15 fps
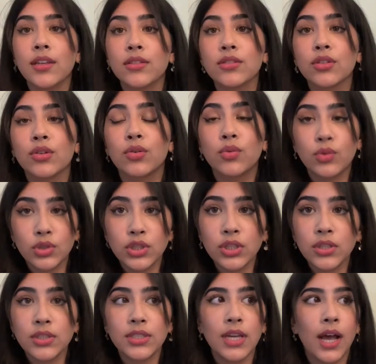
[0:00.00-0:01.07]

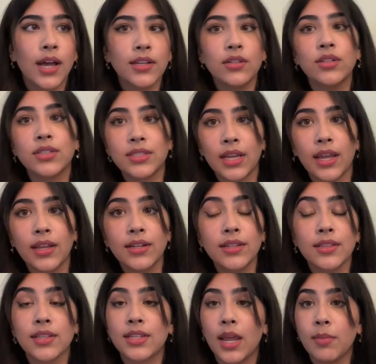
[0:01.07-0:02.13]
crucial to understand
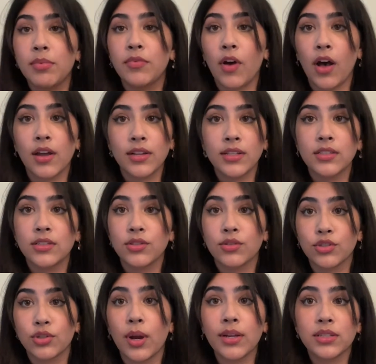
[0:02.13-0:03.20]
the type of audience you're
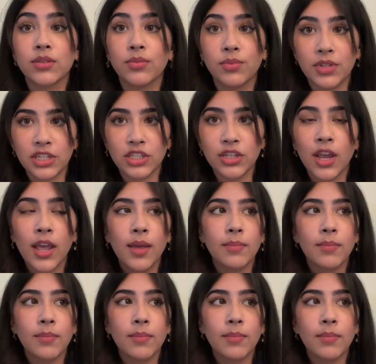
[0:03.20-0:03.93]
trying to reach,